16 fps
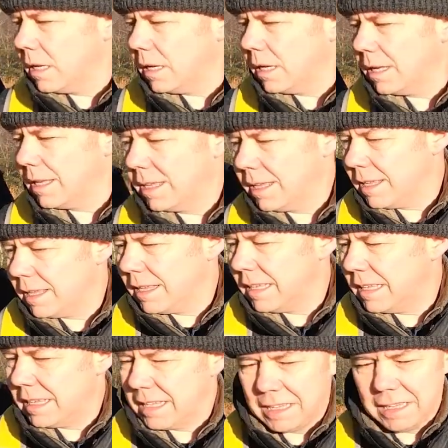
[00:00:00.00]
The
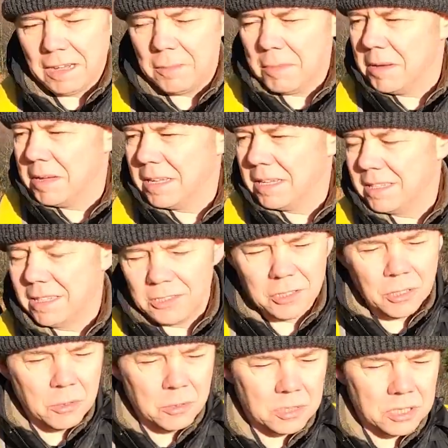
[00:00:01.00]
um, George. The
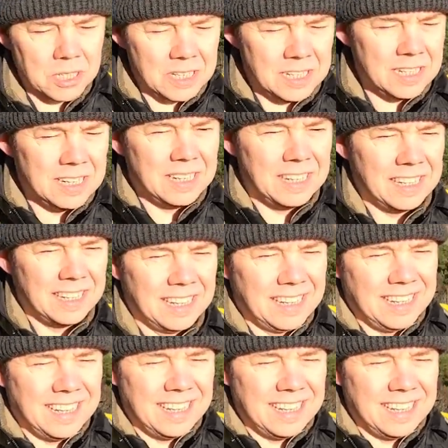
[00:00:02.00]
George. George Hotel.